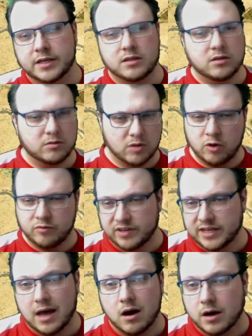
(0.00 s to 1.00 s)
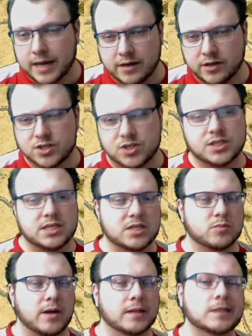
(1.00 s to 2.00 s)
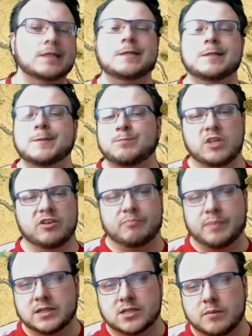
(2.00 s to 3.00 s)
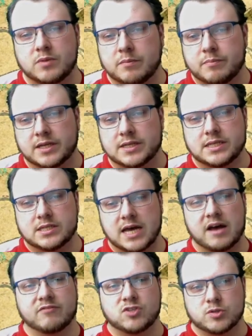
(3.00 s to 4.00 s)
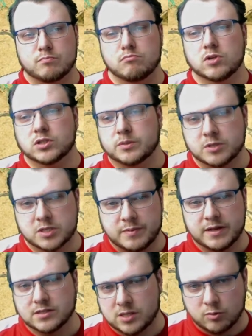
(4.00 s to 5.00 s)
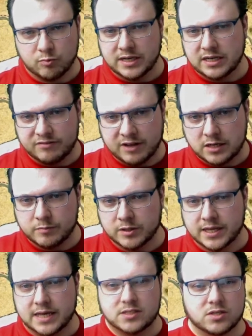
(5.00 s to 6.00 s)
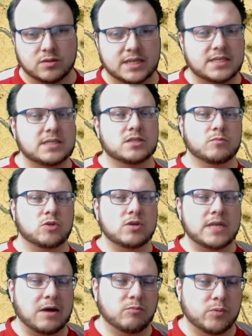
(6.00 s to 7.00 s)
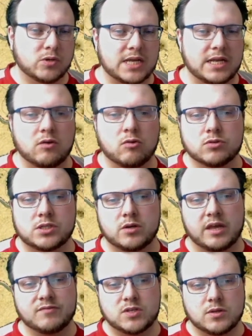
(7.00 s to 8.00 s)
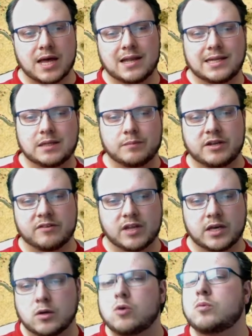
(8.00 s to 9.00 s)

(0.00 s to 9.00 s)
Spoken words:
you'd hopefully get Arcane Urgency as well. You've built up the ability to have just multiple spells that are really valuable there. So this is some good output, and it also gives you that little bit of like, oh,